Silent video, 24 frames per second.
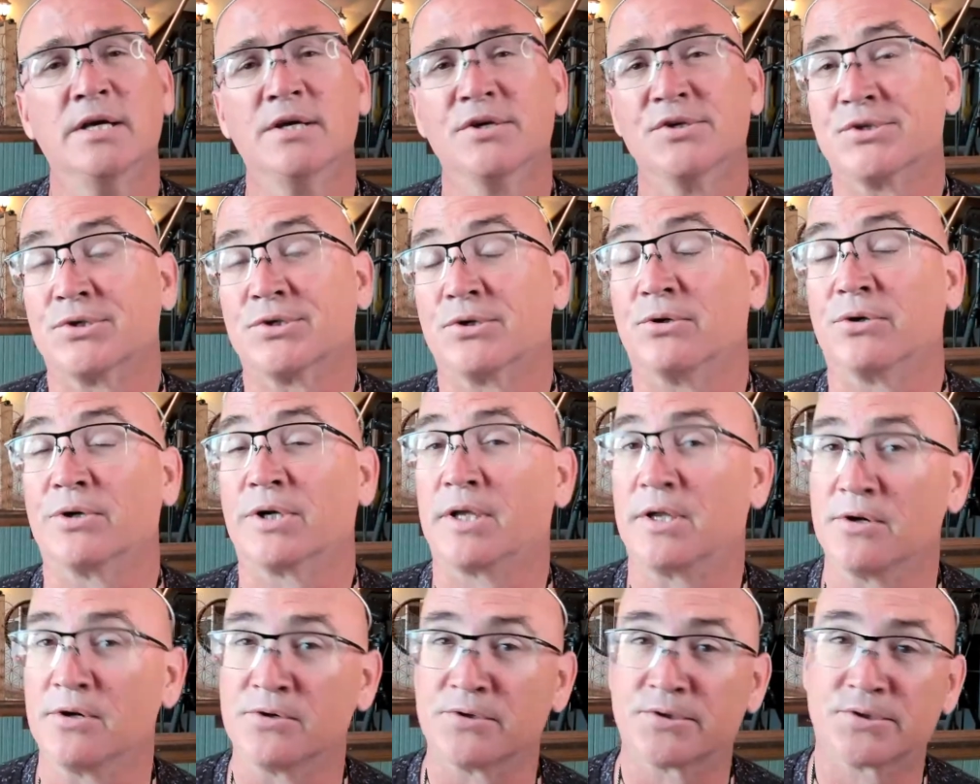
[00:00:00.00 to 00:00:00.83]
So
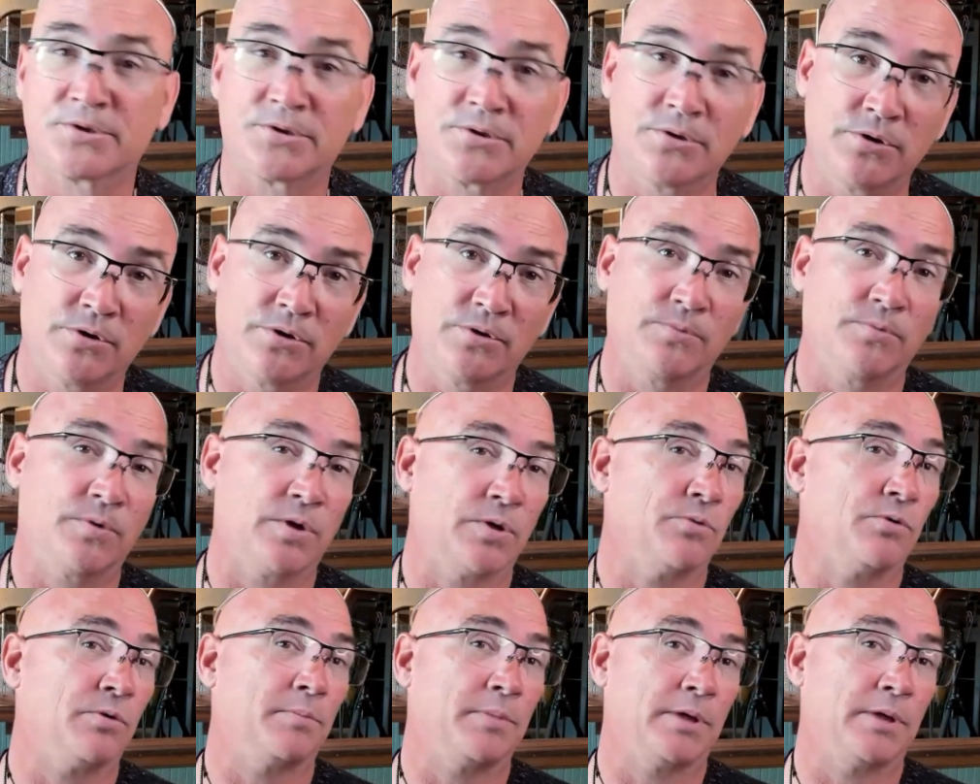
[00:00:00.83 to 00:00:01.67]
here soon, we
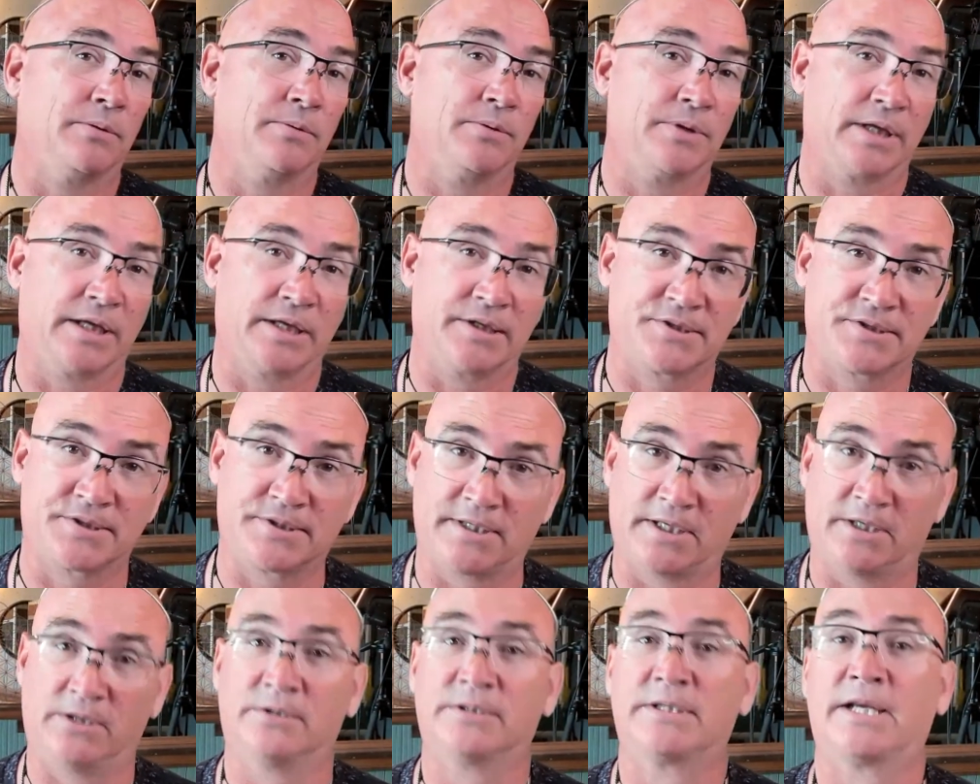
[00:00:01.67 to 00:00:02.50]
will be able to get
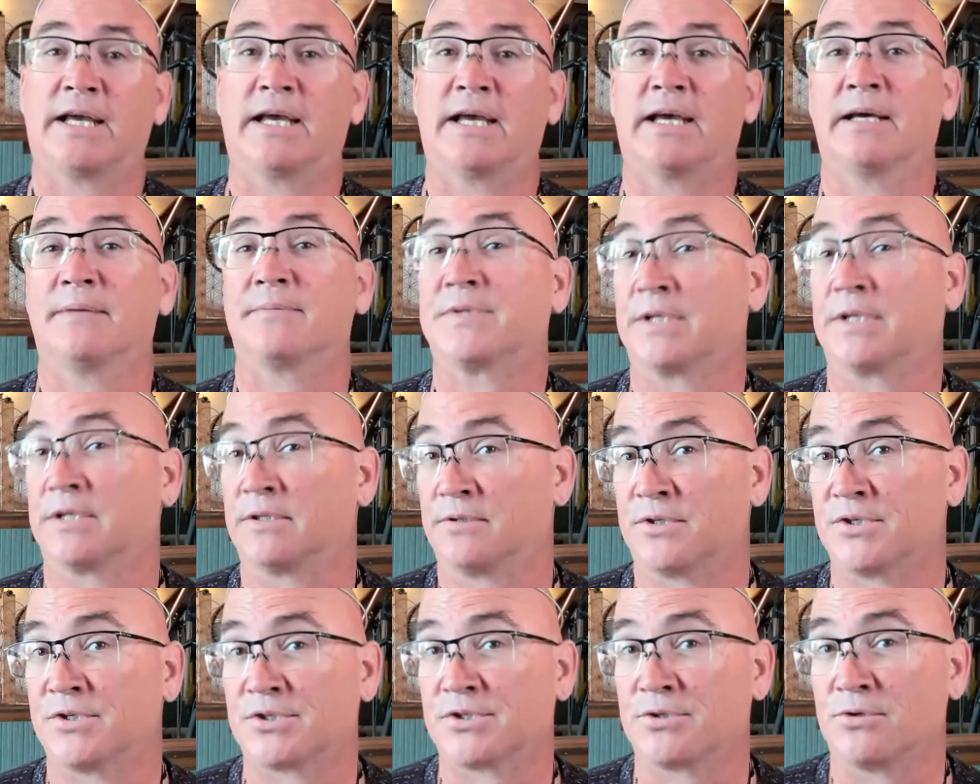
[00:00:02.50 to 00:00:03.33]
cell tabs into
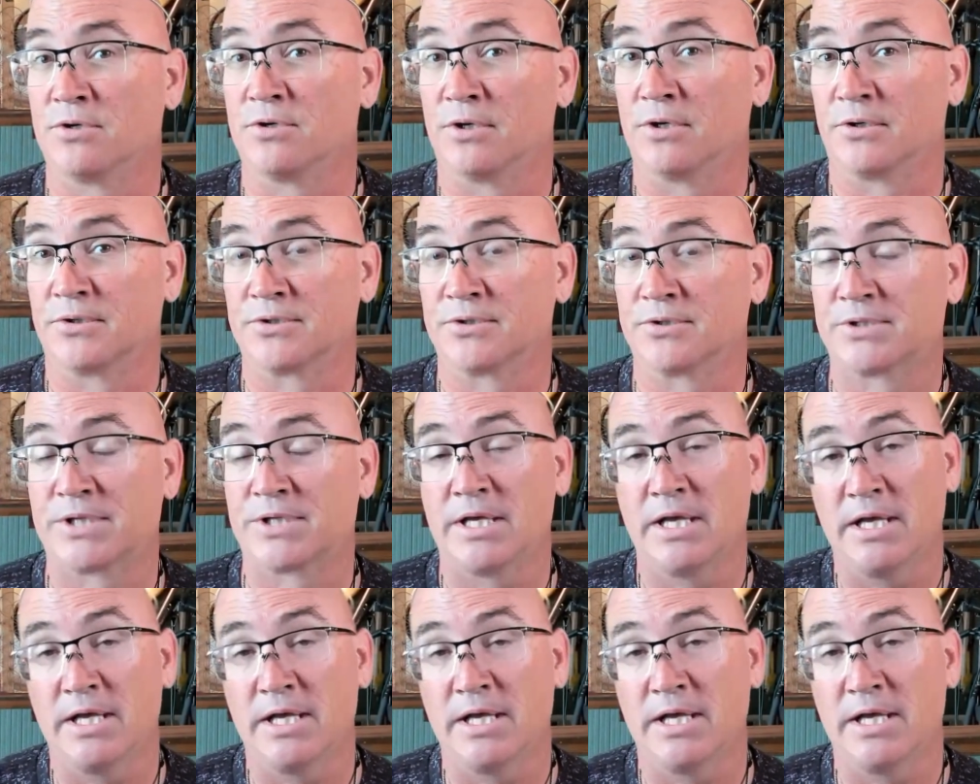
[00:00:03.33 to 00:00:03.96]
the stores.